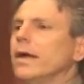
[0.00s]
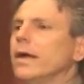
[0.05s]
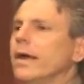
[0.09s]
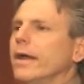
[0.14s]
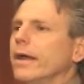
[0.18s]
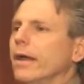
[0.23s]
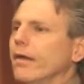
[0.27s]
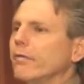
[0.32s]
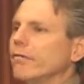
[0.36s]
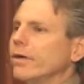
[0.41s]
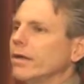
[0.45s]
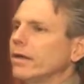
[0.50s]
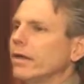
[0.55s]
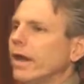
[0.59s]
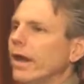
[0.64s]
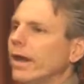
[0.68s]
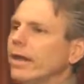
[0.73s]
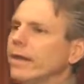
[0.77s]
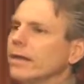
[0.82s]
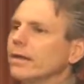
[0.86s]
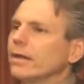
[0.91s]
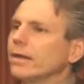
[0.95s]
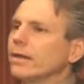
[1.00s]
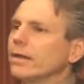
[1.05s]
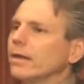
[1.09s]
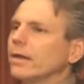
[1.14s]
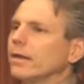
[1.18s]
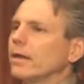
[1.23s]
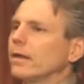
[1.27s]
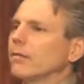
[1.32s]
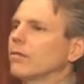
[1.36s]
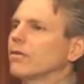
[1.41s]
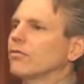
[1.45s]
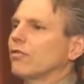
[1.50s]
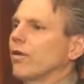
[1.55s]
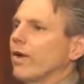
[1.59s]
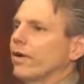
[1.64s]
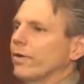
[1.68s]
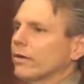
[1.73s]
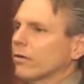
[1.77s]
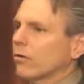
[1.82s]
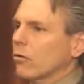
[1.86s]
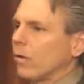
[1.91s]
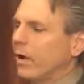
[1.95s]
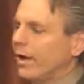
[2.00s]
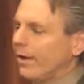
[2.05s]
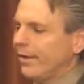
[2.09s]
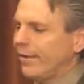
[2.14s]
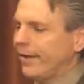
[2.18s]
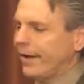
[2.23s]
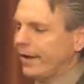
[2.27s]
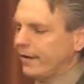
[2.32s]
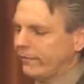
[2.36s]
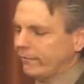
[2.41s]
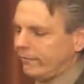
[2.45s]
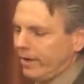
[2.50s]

And every night, he would try to quell that